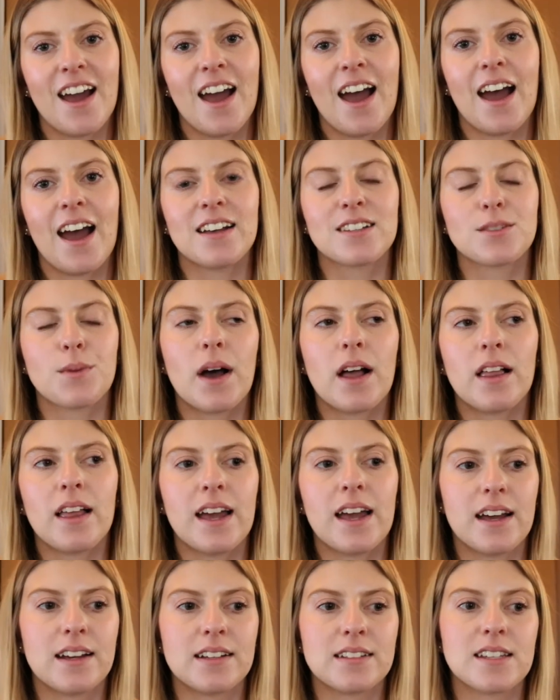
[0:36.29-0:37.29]
as well
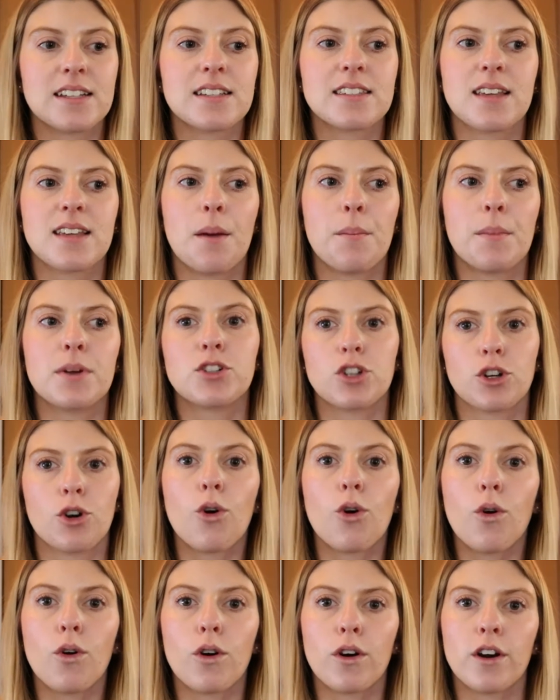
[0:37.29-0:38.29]
as some
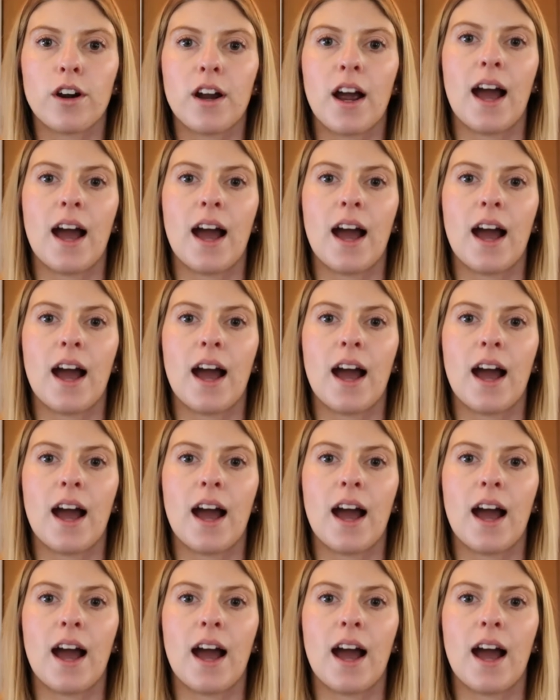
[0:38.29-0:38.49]
decor